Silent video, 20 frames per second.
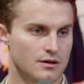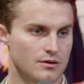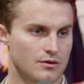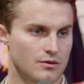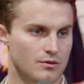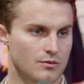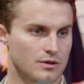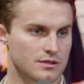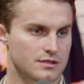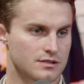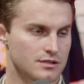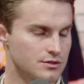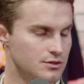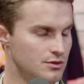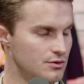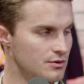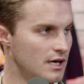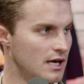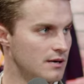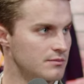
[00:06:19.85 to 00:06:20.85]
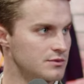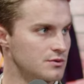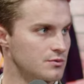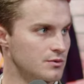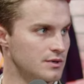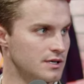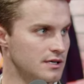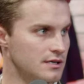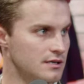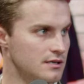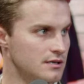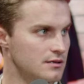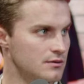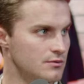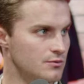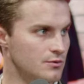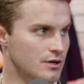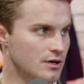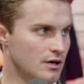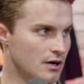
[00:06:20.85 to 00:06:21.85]
what's the two games a week
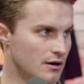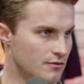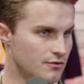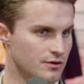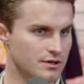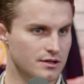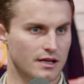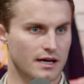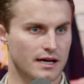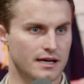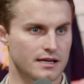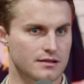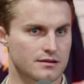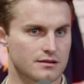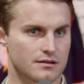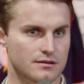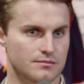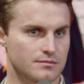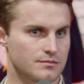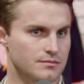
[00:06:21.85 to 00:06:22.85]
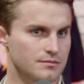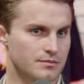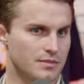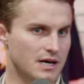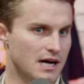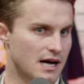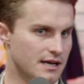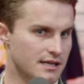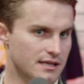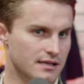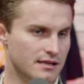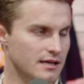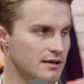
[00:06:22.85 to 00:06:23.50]
recovery like, the body?